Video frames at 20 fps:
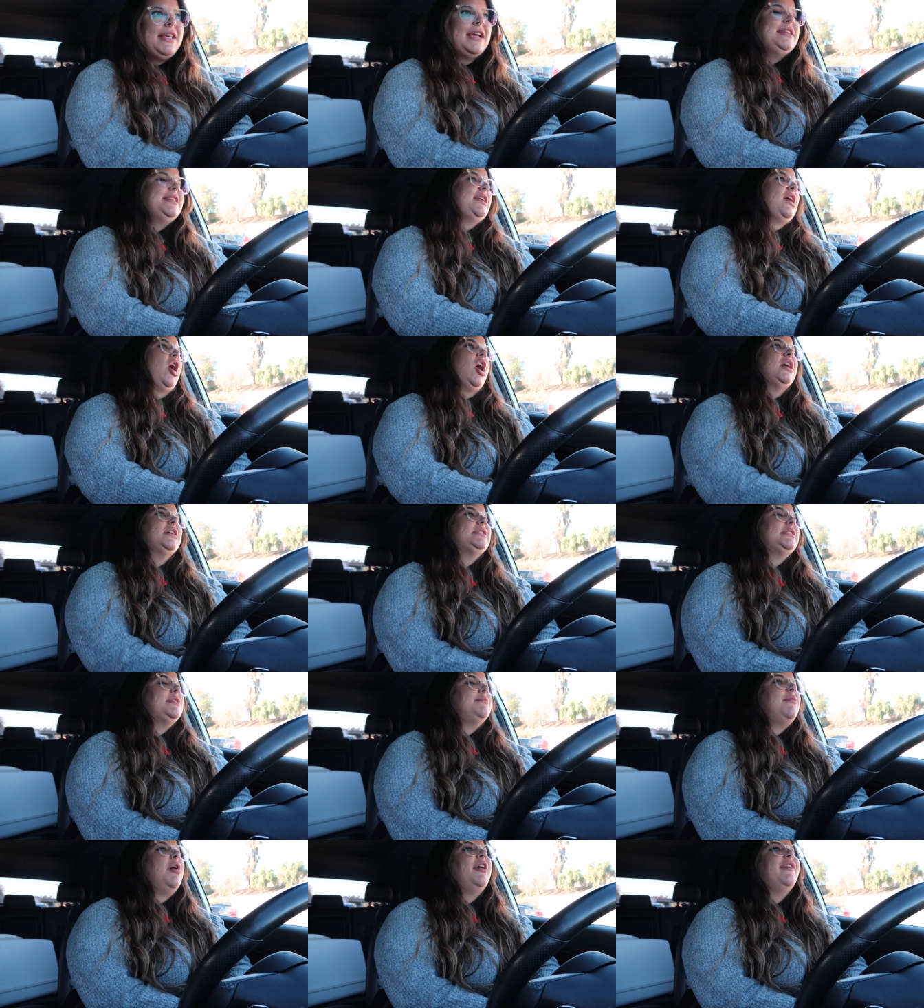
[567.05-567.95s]
They did
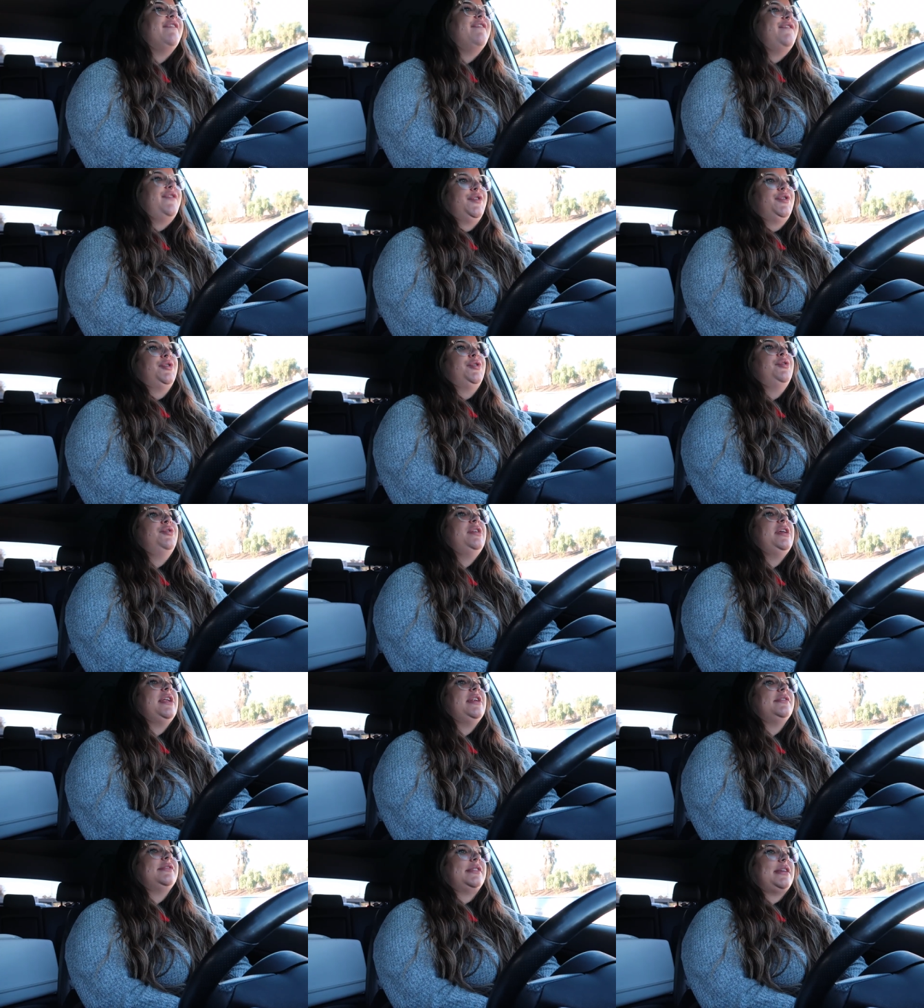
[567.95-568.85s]
awesome on food
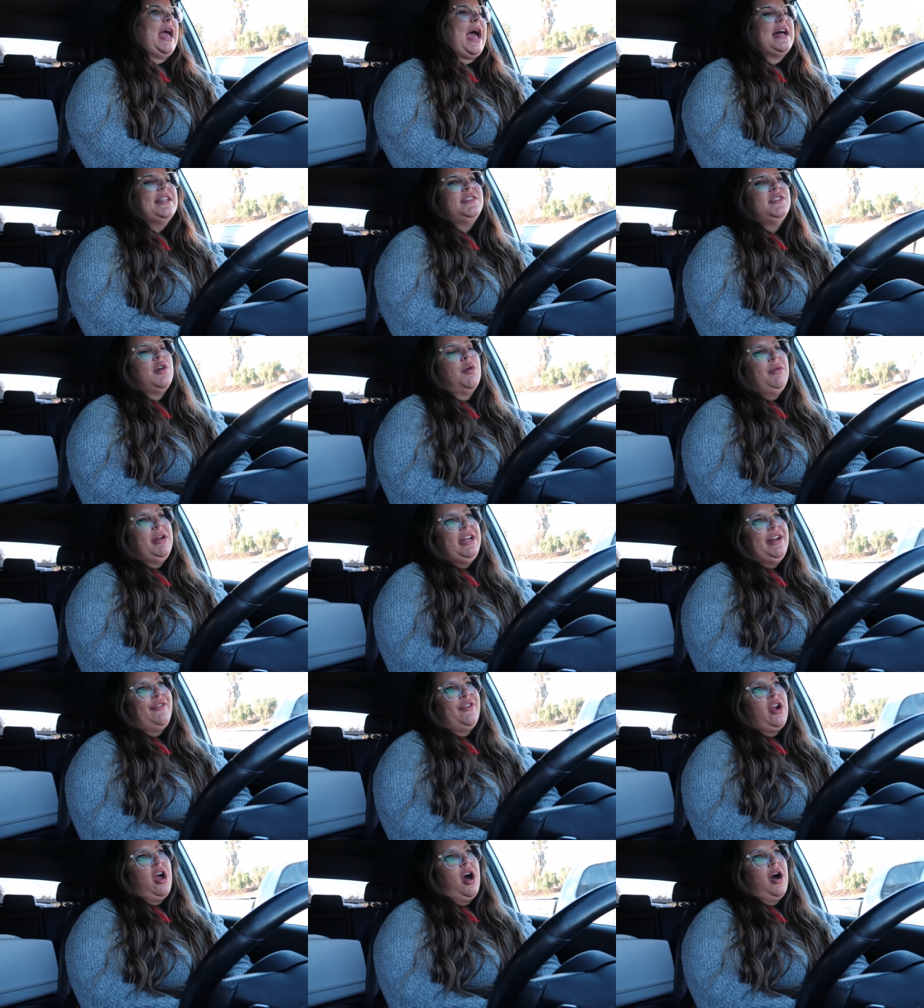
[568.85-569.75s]
and had so many
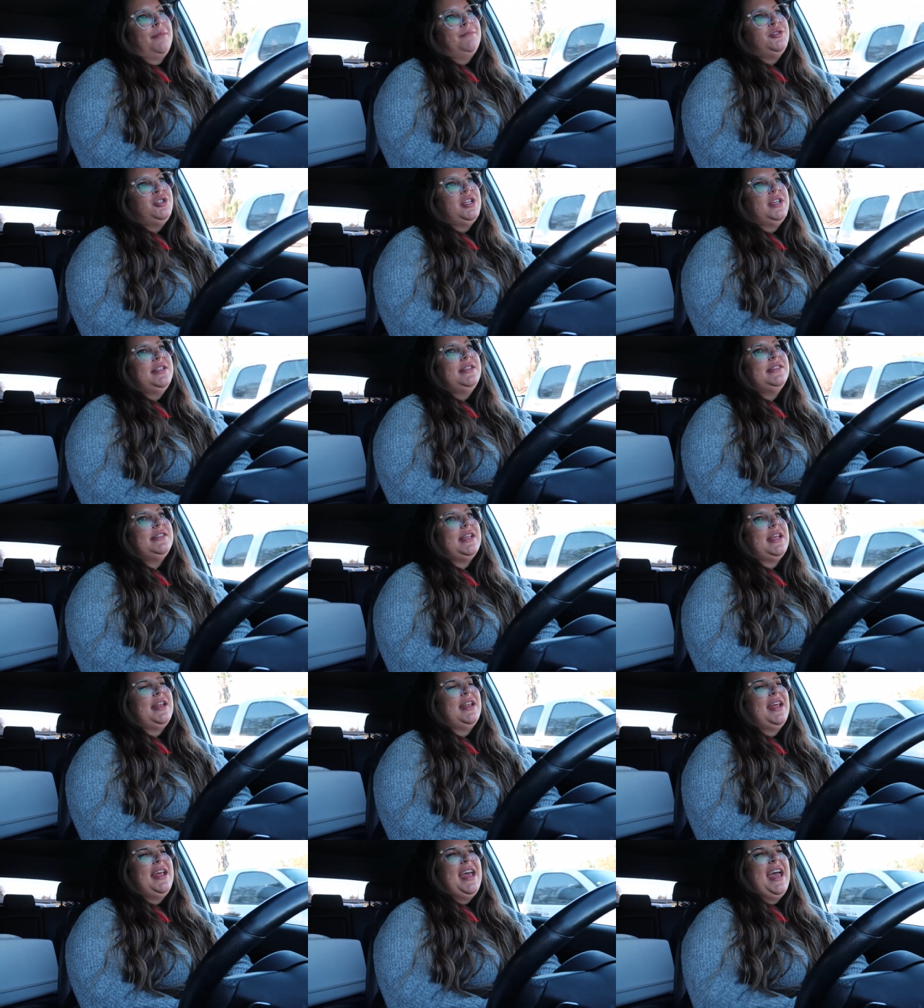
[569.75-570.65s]
different options.
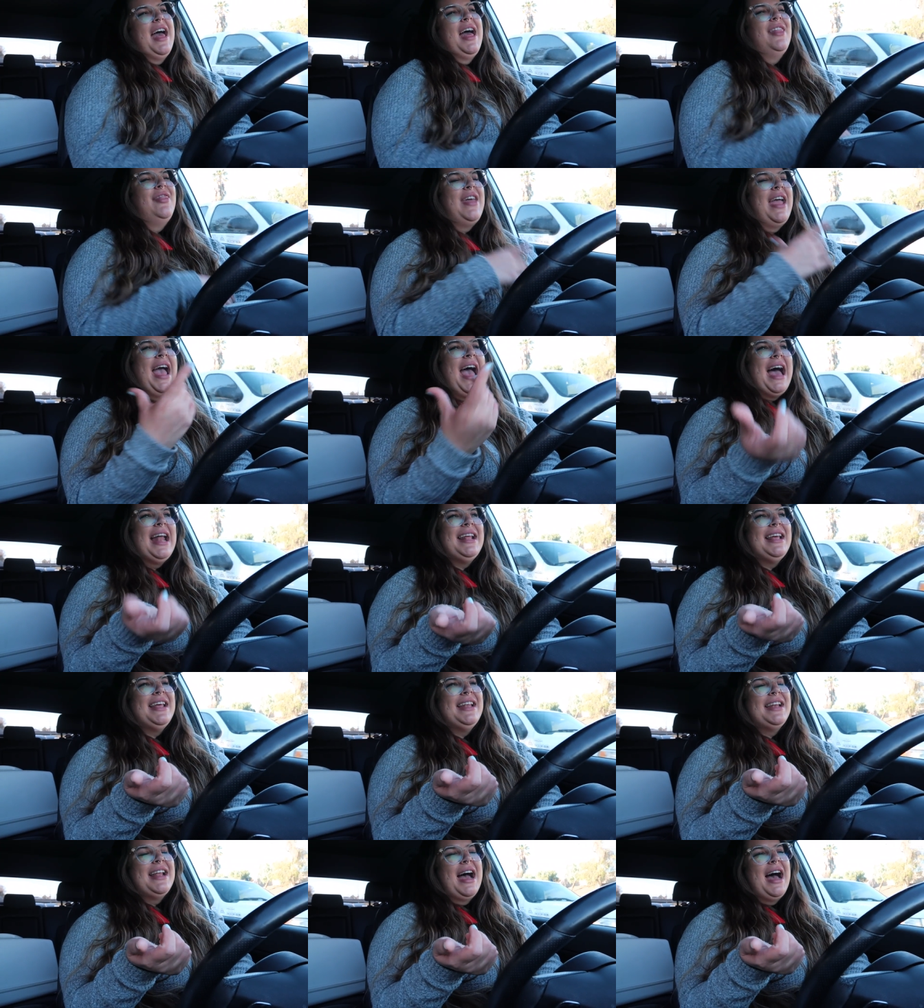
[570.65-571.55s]
And they had
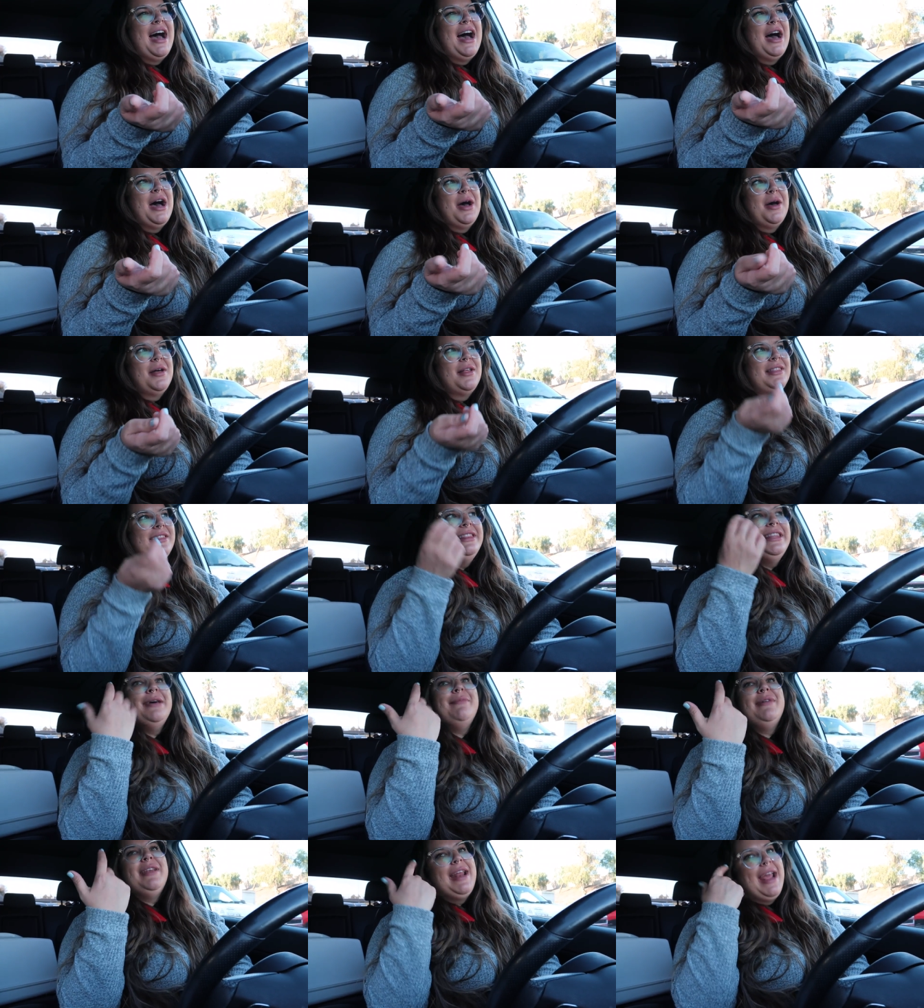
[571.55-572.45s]
in uh,
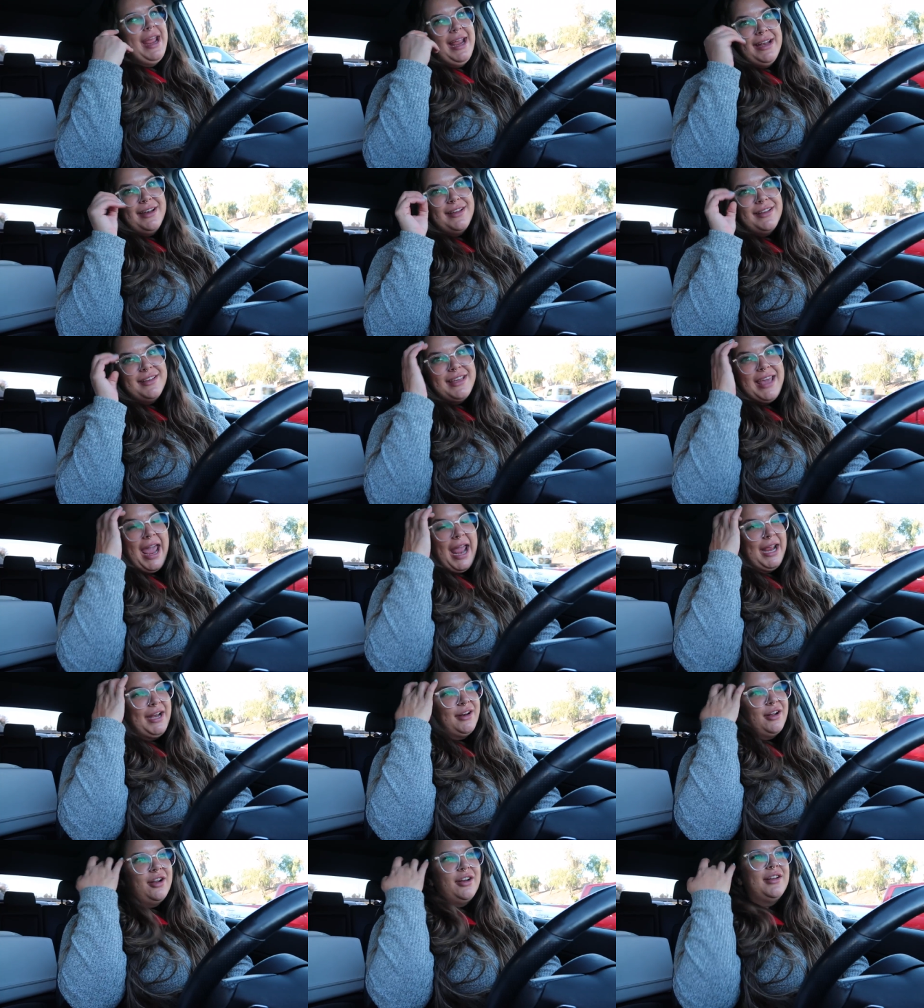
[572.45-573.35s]
lemonade
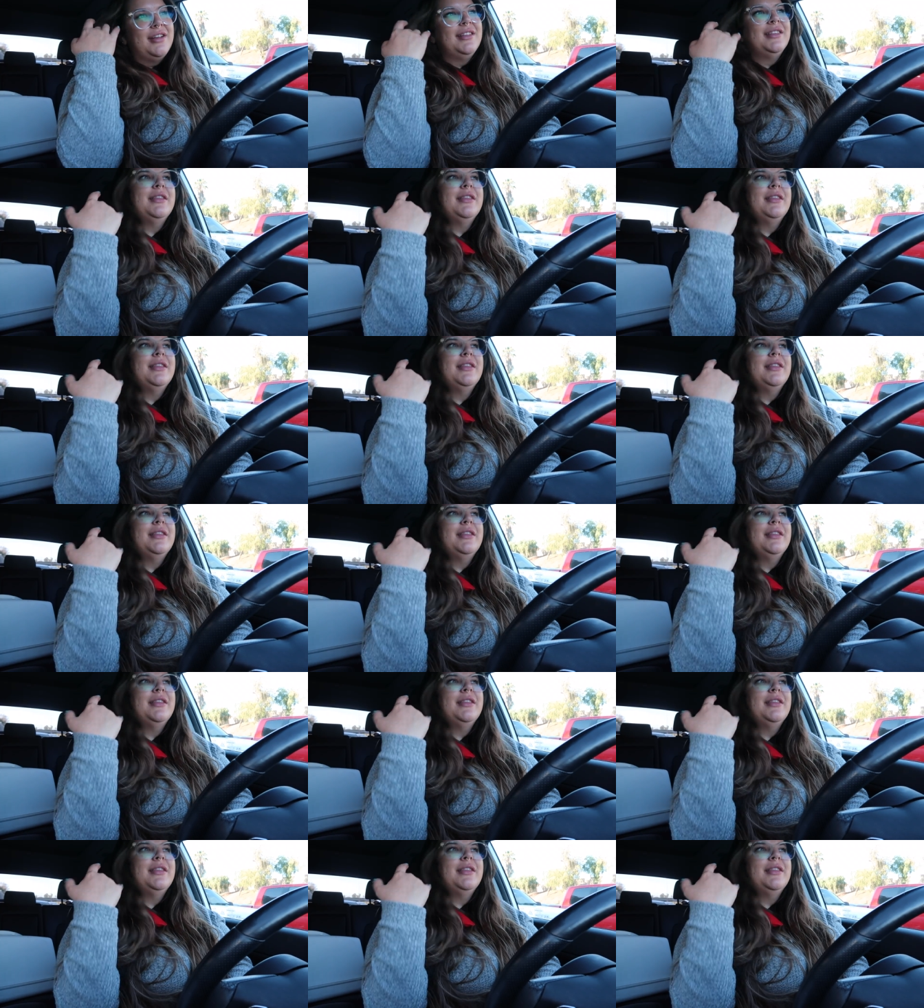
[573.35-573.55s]
catered.